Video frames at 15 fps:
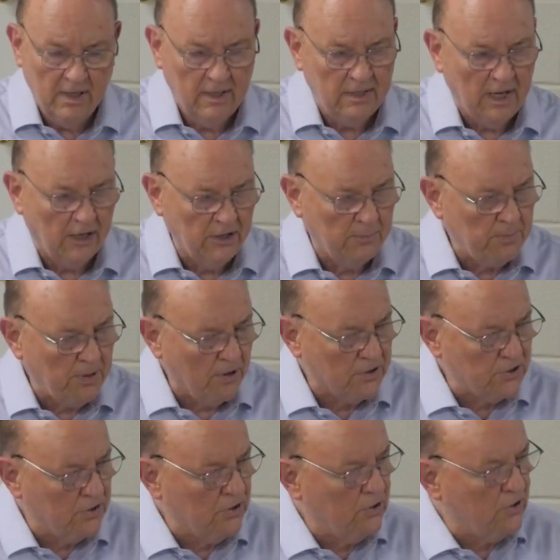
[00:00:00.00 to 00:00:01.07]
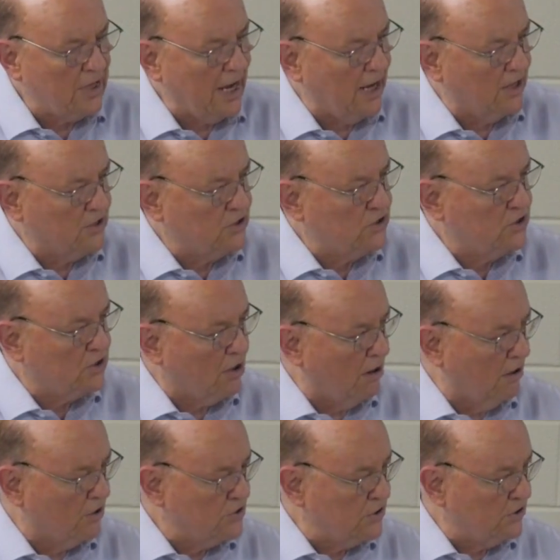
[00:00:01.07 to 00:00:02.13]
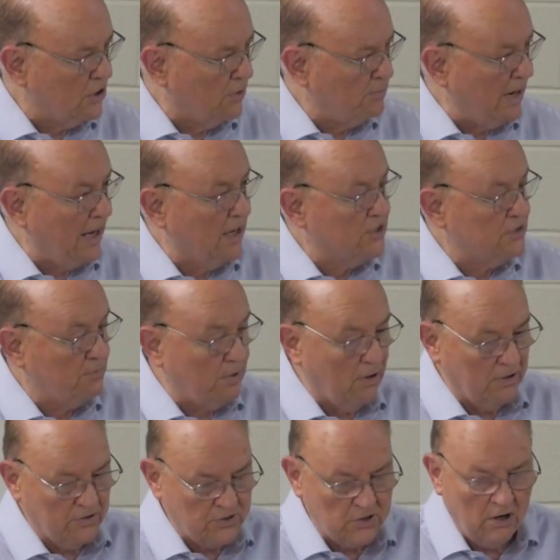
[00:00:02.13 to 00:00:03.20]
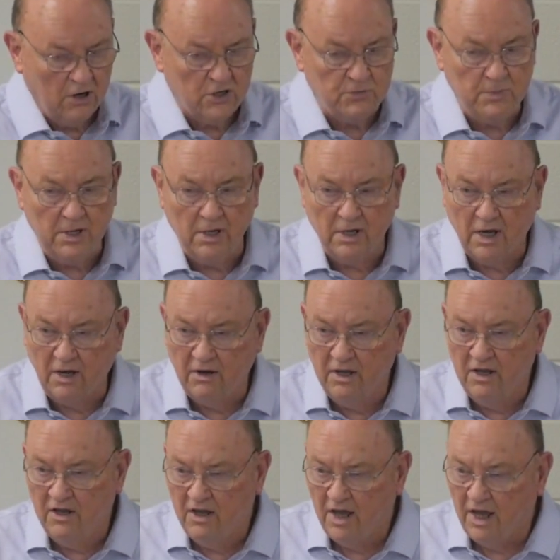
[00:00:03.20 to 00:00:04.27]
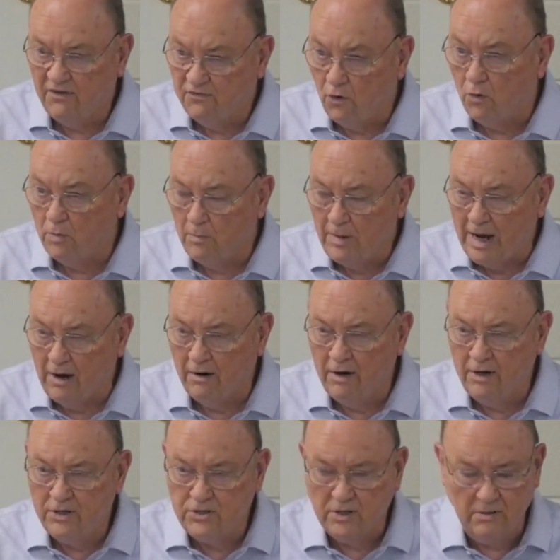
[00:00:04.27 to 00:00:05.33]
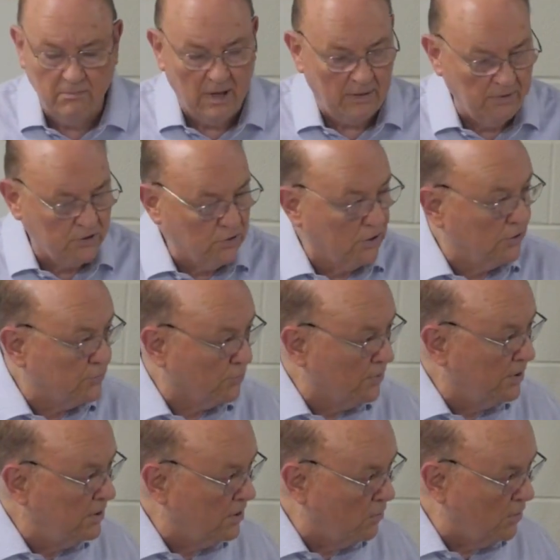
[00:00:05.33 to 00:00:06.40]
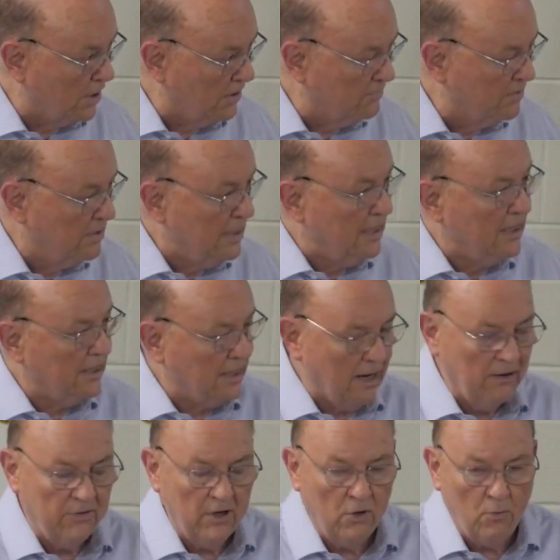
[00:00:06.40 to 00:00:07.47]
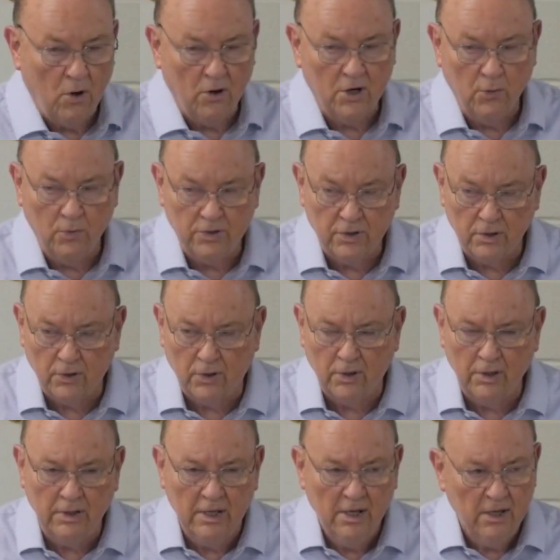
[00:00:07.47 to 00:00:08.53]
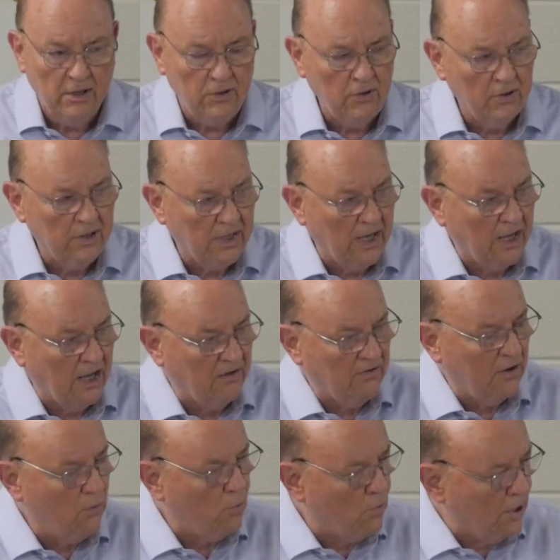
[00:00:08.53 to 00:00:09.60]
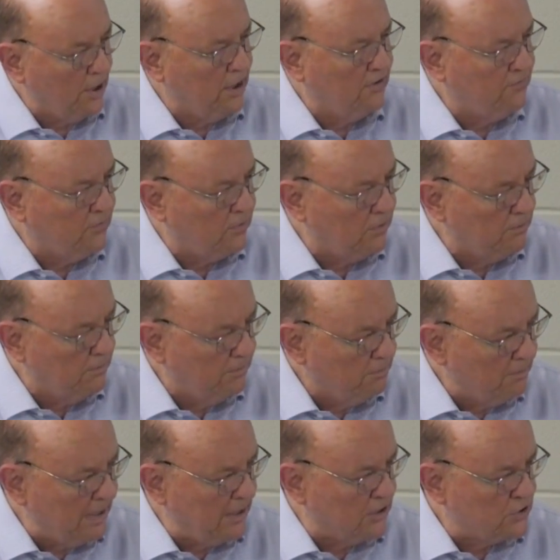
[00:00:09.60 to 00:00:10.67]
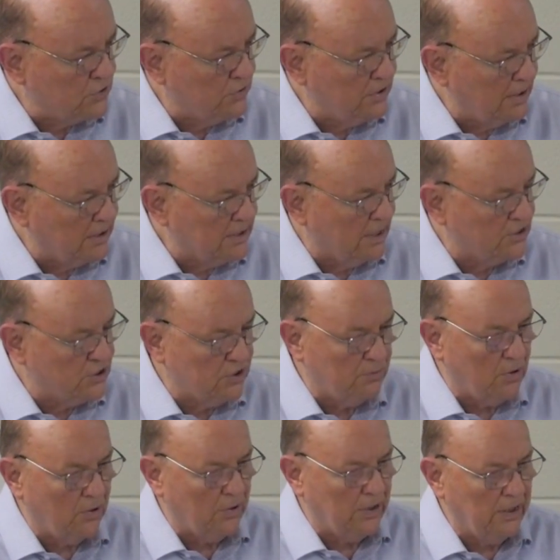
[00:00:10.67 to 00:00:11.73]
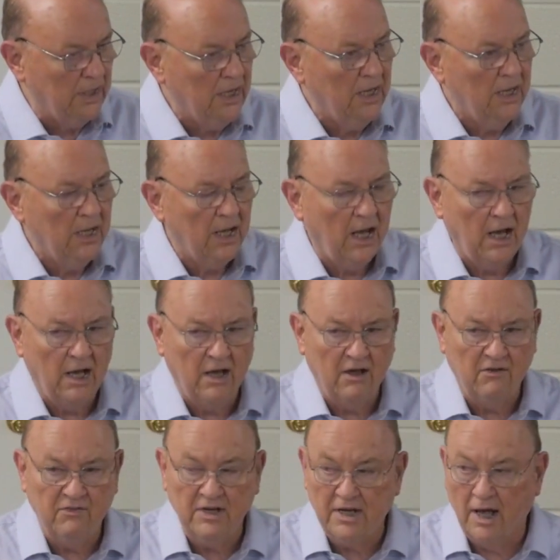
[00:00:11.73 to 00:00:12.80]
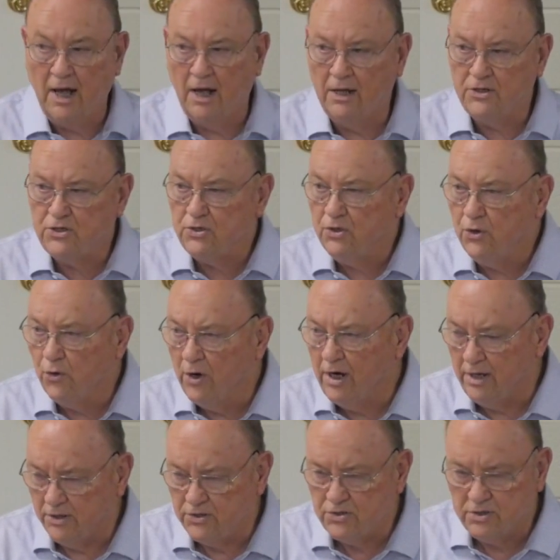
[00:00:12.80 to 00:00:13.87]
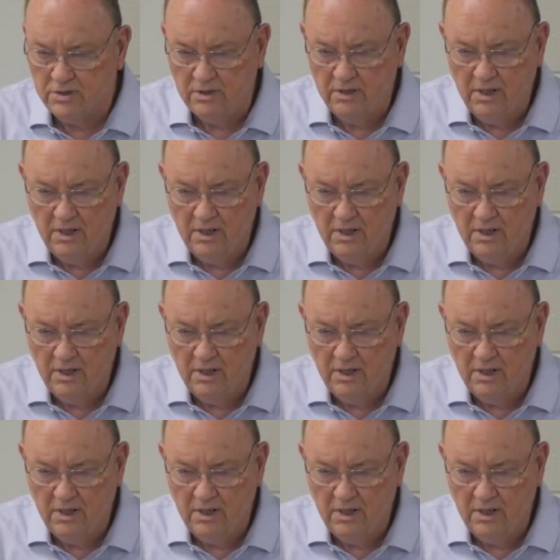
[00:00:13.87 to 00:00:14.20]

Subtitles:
Now, the person who has scars in their past, part of the scars being a form of marriage, maybe two or three or whatever, now they're walking with the Lord, you can have a wonderful ministry and testimony of God's grace,